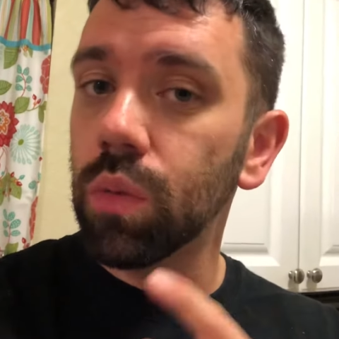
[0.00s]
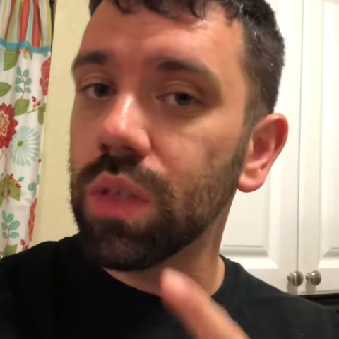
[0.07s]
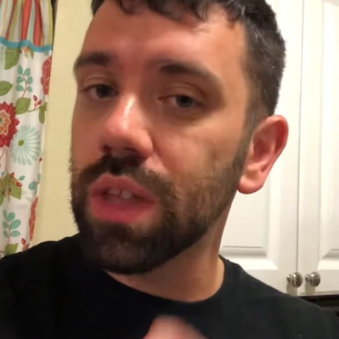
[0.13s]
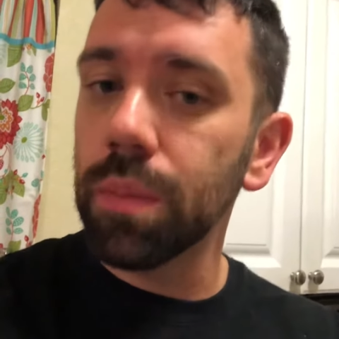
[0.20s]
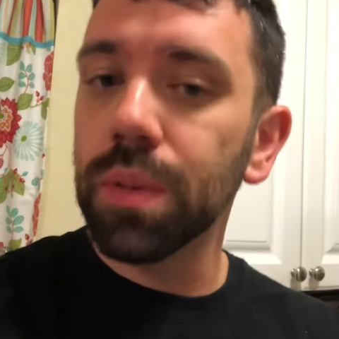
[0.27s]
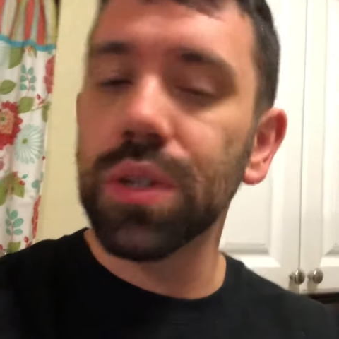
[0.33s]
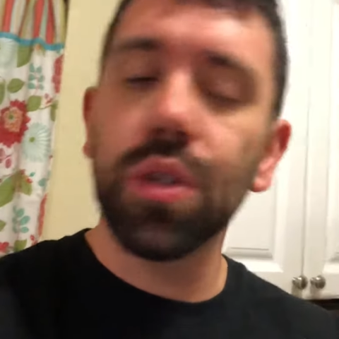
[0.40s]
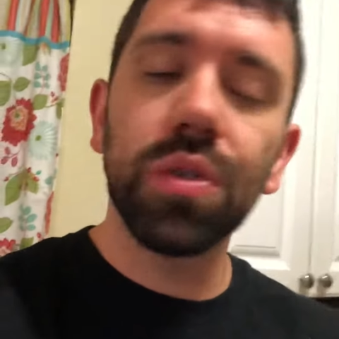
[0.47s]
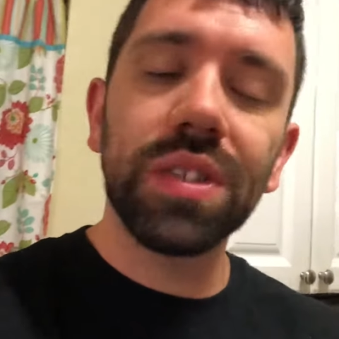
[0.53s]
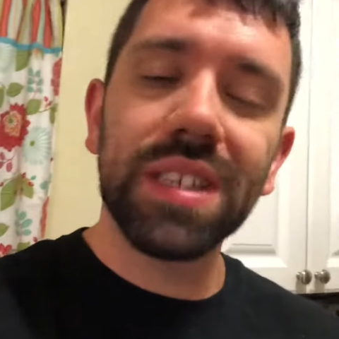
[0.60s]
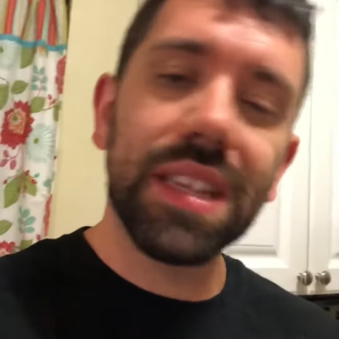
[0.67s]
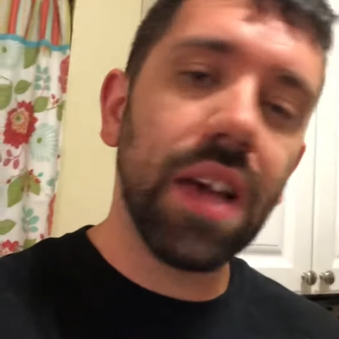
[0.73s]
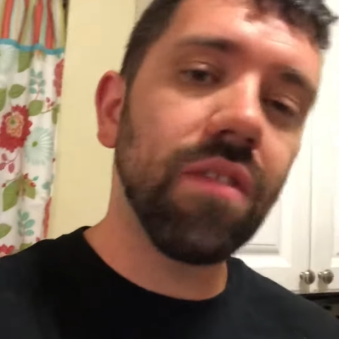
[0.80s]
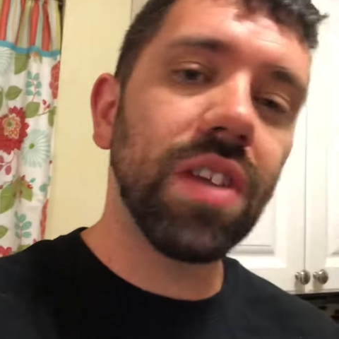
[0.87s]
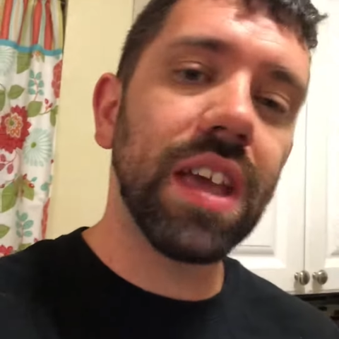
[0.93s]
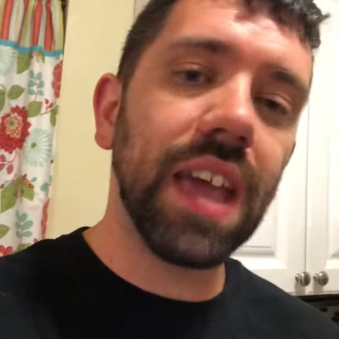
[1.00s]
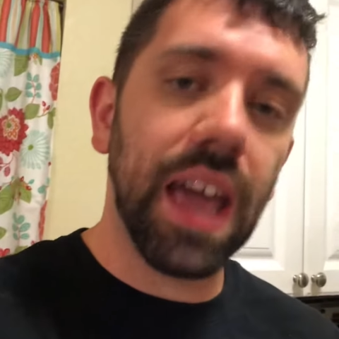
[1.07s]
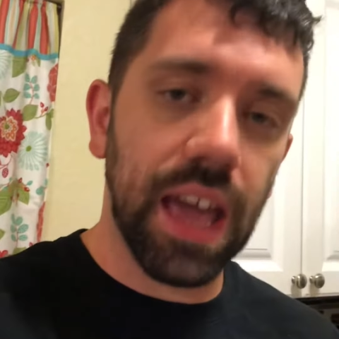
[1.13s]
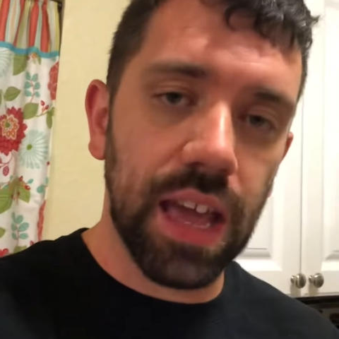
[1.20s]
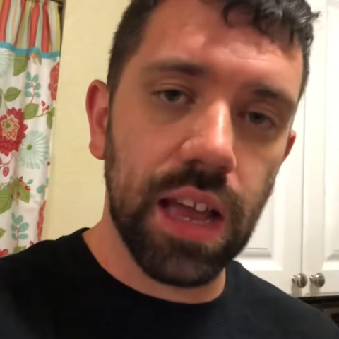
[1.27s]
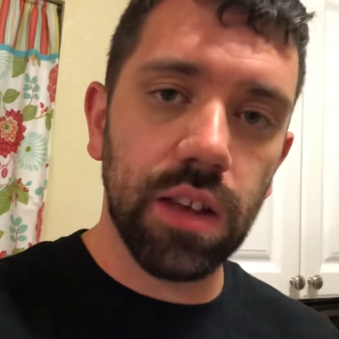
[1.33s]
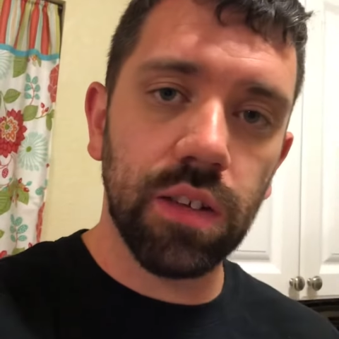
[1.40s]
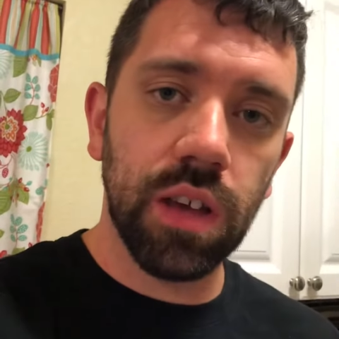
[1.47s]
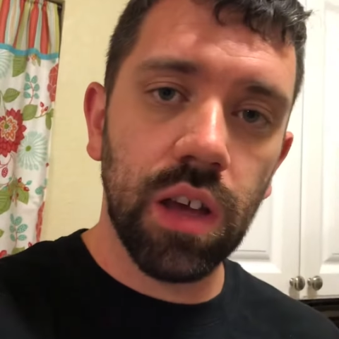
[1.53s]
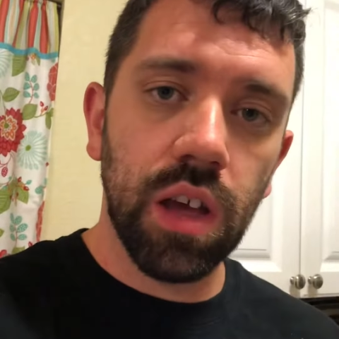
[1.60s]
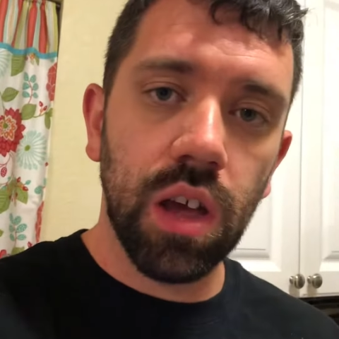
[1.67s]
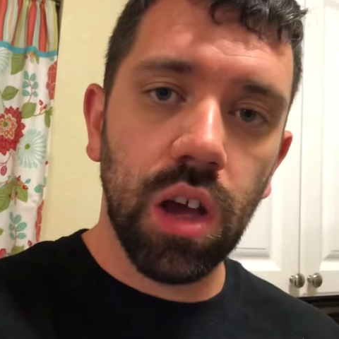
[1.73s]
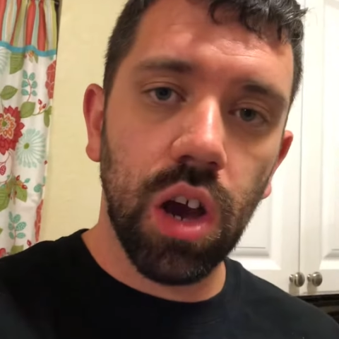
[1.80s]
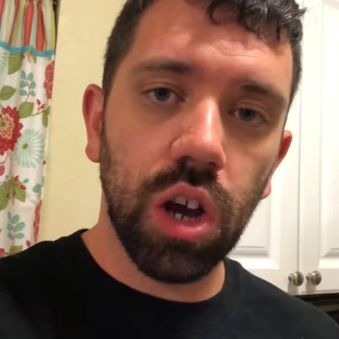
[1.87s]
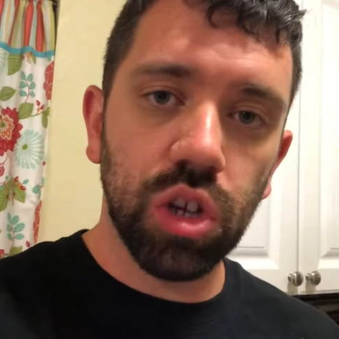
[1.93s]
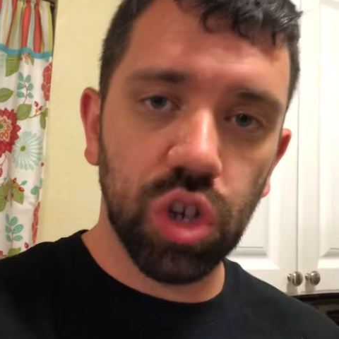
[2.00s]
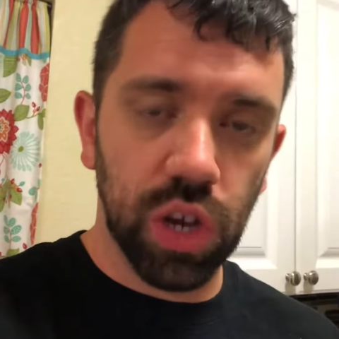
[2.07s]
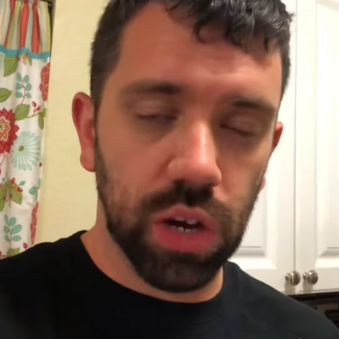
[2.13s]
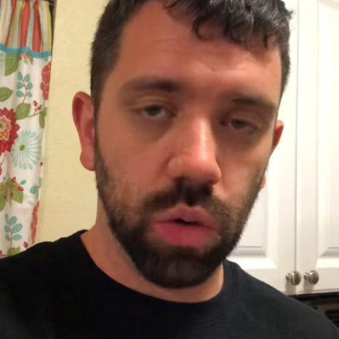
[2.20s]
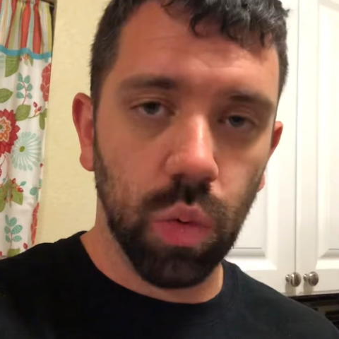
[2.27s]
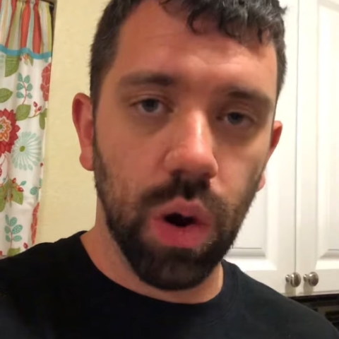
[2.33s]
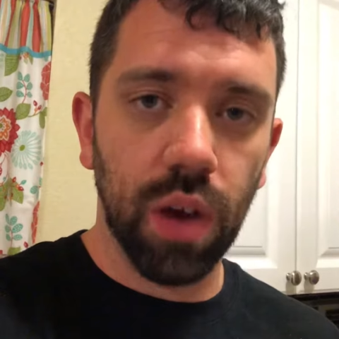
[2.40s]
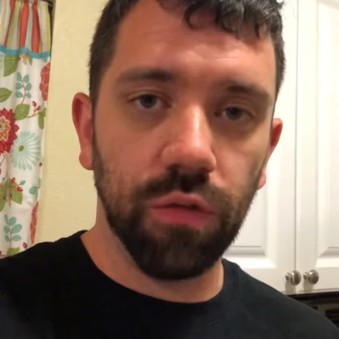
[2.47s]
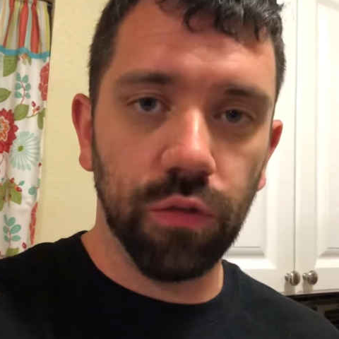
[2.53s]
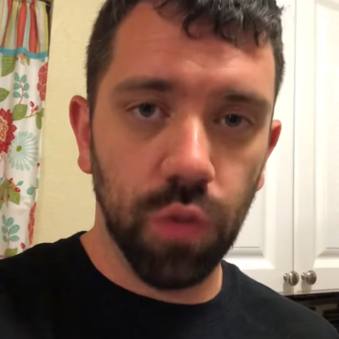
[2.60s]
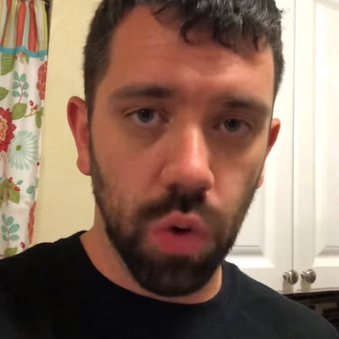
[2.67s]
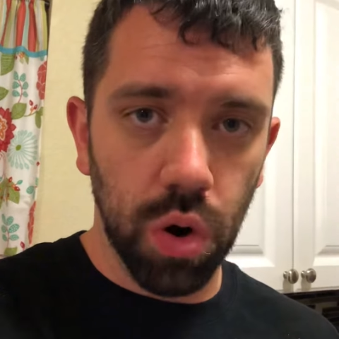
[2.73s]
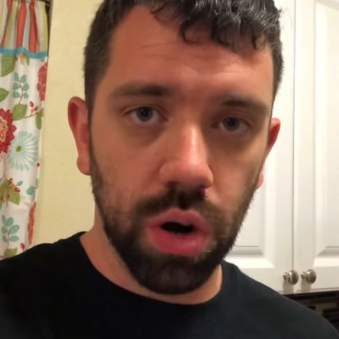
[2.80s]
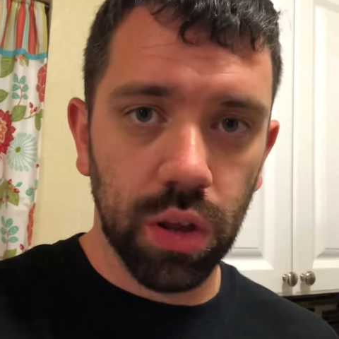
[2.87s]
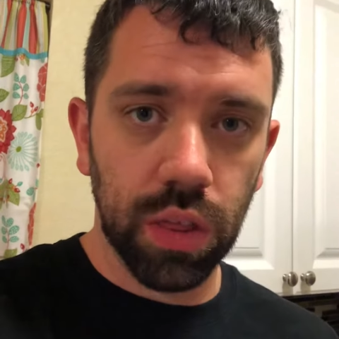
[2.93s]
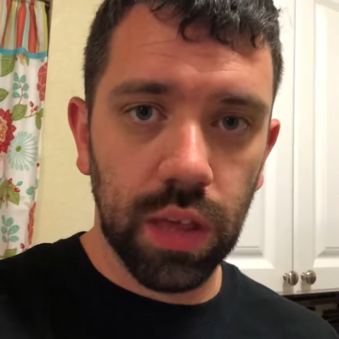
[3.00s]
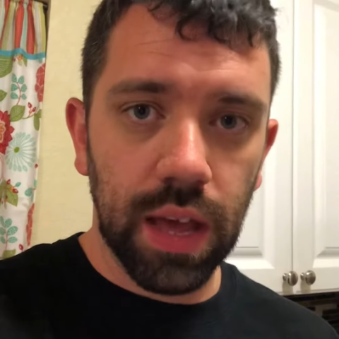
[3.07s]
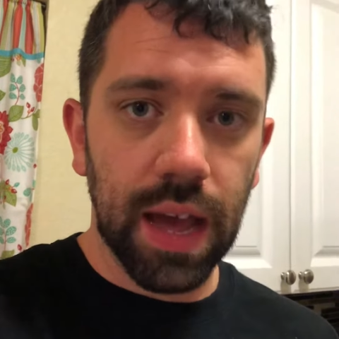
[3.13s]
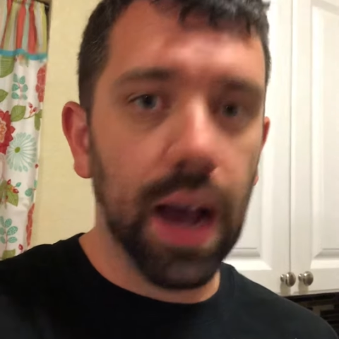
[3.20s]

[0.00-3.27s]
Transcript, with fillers: with episode 78 on January 4th.